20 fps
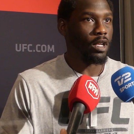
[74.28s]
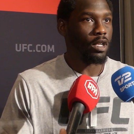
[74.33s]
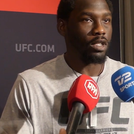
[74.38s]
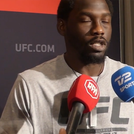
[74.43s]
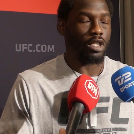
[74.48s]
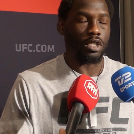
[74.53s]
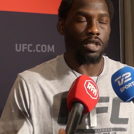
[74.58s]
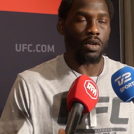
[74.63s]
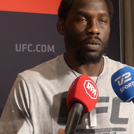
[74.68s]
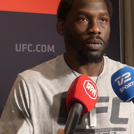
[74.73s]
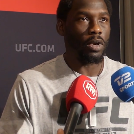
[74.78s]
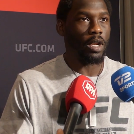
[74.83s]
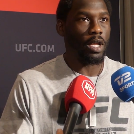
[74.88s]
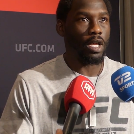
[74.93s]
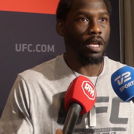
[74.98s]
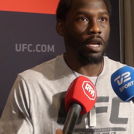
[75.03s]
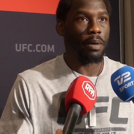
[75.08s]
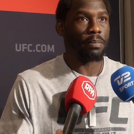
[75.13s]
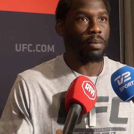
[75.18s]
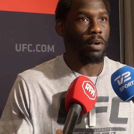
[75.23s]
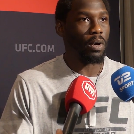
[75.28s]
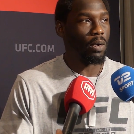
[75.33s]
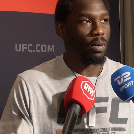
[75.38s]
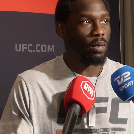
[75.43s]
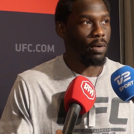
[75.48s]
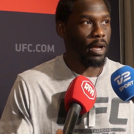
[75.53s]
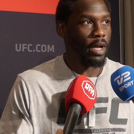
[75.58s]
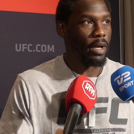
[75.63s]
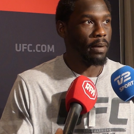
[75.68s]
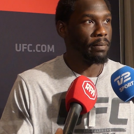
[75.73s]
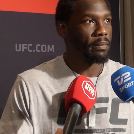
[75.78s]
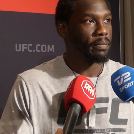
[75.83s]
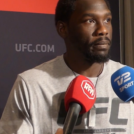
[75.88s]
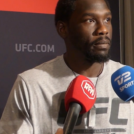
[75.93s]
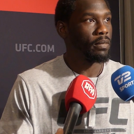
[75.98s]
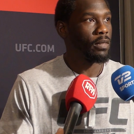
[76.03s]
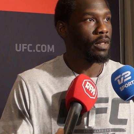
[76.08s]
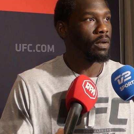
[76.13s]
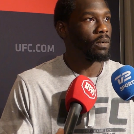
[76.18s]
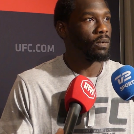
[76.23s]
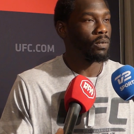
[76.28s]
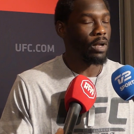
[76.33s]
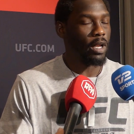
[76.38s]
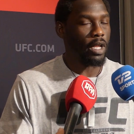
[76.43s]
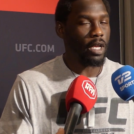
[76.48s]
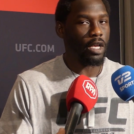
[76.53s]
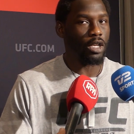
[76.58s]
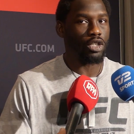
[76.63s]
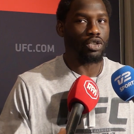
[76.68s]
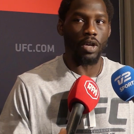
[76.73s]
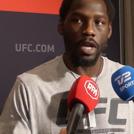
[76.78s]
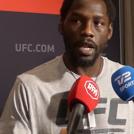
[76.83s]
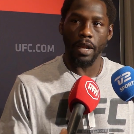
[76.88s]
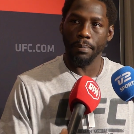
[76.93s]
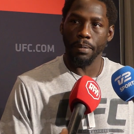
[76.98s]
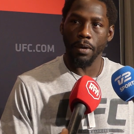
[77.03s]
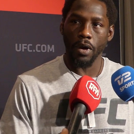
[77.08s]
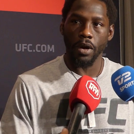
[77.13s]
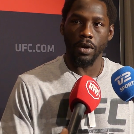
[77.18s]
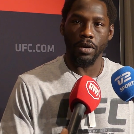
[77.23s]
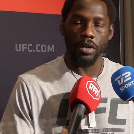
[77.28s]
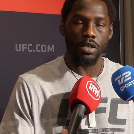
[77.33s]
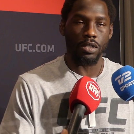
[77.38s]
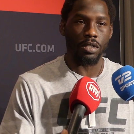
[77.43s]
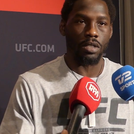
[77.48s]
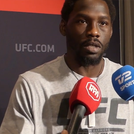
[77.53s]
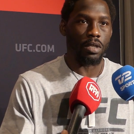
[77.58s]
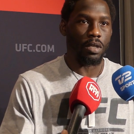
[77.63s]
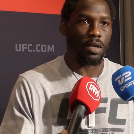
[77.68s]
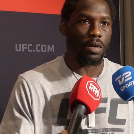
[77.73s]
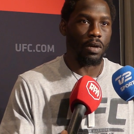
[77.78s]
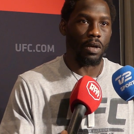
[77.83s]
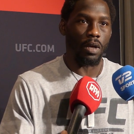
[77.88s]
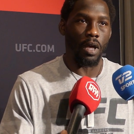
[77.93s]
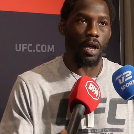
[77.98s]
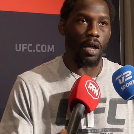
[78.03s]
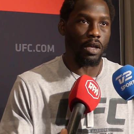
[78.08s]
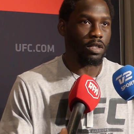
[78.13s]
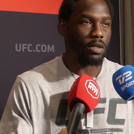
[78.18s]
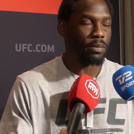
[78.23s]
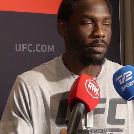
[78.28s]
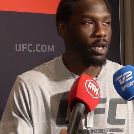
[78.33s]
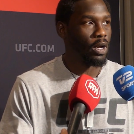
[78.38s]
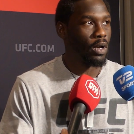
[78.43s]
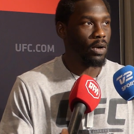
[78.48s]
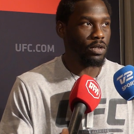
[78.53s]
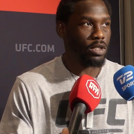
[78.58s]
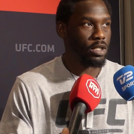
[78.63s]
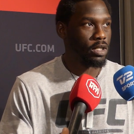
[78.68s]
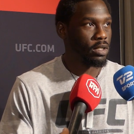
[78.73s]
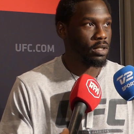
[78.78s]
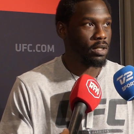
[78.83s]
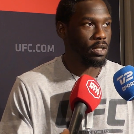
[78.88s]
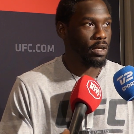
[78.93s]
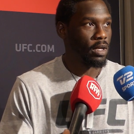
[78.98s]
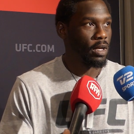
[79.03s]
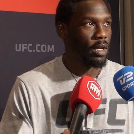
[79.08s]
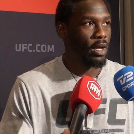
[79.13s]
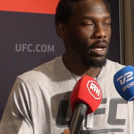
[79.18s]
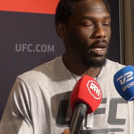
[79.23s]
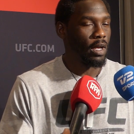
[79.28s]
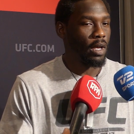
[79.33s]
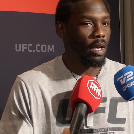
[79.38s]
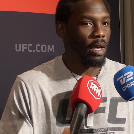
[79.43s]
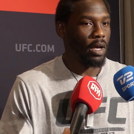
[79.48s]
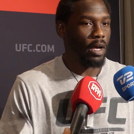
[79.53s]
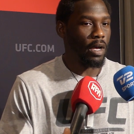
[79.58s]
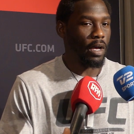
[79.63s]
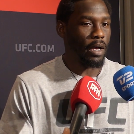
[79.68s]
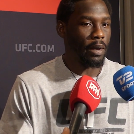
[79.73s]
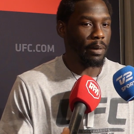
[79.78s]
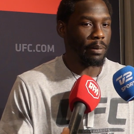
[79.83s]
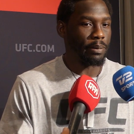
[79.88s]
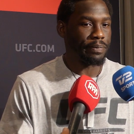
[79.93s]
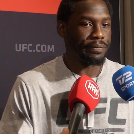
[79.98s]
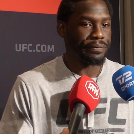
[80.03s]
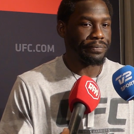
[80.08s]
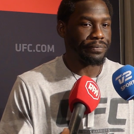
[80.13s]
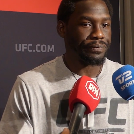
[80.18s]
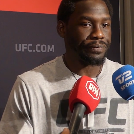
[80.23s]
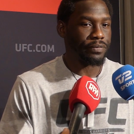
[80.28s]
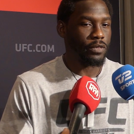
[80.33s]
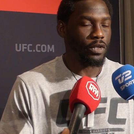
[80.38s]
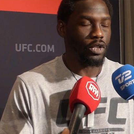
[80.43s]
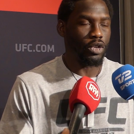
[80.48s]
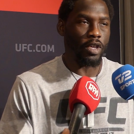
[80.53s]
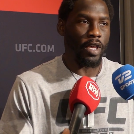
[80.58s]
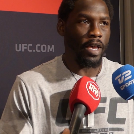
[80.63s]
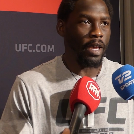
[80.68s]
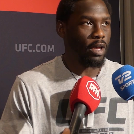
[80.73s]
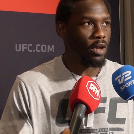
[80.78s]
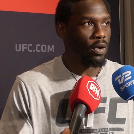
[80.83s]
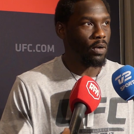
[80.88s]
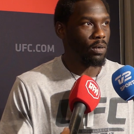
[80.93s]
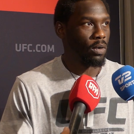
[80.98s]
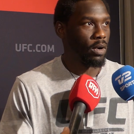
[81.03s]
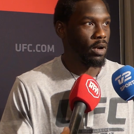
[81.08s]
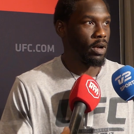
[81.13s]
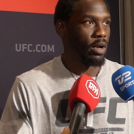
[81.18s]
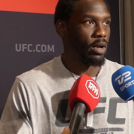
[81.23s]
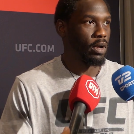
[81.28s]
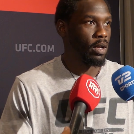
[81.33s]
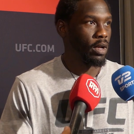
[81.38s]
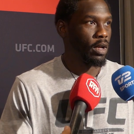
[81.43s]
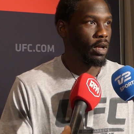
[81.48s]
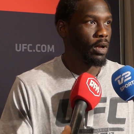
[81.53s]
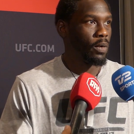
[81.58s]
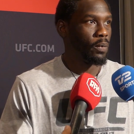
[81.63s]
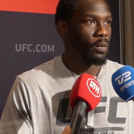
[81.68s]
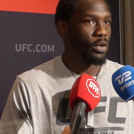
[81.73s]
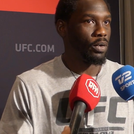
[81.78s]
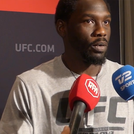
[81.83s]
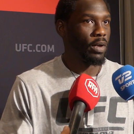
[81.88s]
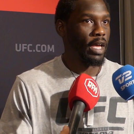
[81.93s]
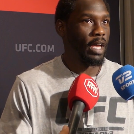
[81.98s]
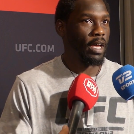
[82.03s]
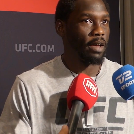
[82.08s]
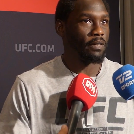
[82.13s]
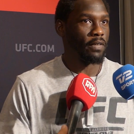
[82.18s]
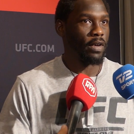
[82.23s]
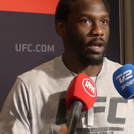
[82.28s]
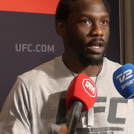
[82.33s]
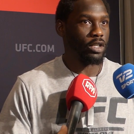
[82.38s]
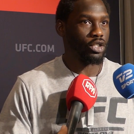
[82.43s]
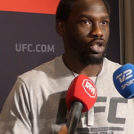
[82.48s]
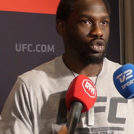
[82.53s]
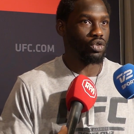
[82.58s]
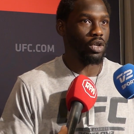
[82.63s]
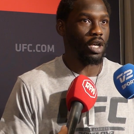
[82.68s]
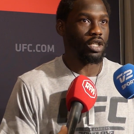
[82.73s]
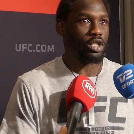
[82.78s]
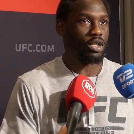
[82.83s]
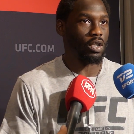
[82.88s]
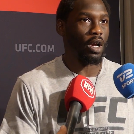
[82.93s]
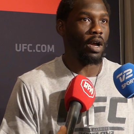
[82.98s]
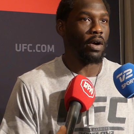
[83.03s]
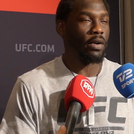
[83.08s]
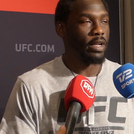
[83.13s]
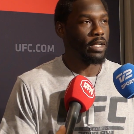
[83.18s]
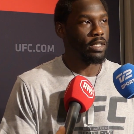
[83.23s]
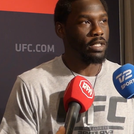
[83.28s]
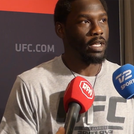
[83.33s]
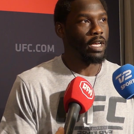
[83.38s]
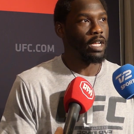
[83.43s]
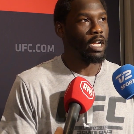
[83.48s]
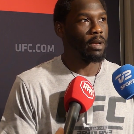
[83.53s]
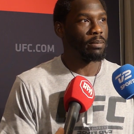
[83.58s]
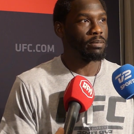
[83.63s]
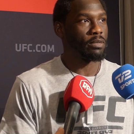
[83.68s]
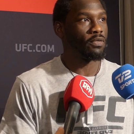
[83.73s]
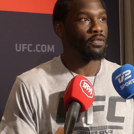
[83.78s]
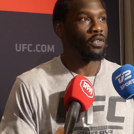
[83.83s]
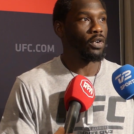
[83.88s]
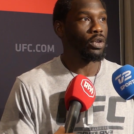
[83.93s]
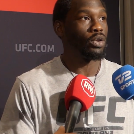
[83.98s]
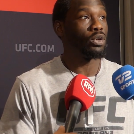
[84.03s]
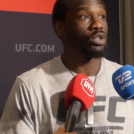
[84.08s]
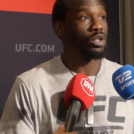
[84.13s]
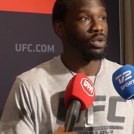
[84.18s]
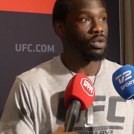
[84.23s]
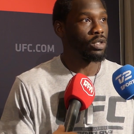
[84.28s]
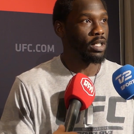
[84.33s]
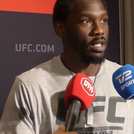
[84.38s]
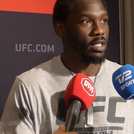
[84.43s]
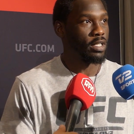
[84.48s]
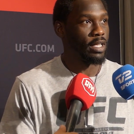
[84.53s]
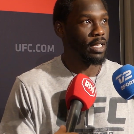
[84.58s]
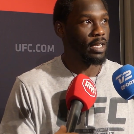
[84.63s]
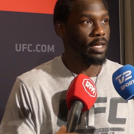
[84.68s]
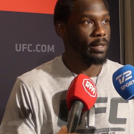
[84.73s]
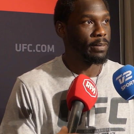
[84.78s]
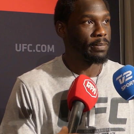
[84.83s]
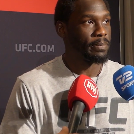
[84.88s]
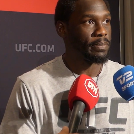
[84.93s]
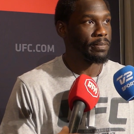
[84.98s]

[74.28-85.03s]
just a really good program, really good training partners, awesome coaches. You can't go wrong when you have a structure already set up for you to succeed.